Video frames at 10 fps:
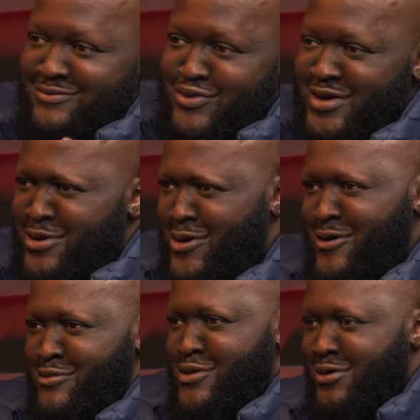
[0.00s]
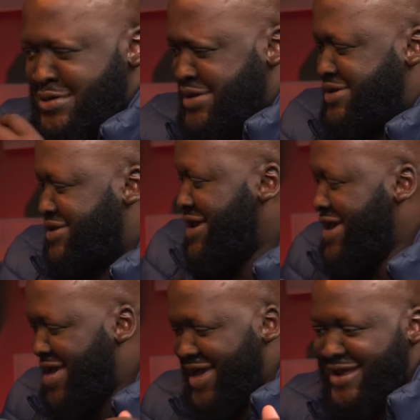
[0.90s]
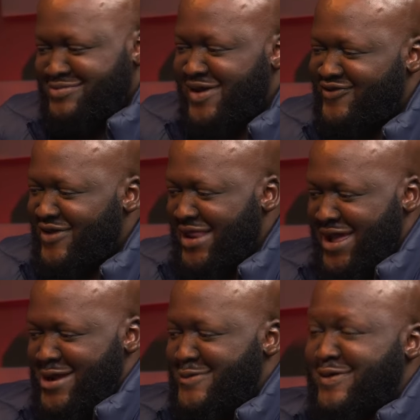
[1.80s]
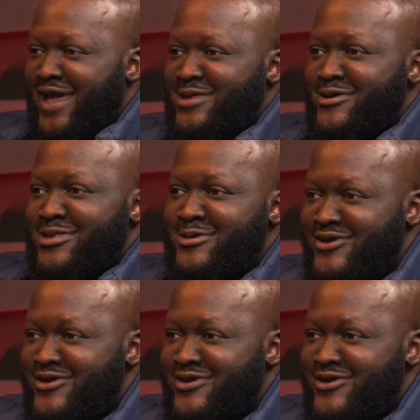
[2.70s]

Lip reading: and brought it home, rolled it, and basically kind of gathering the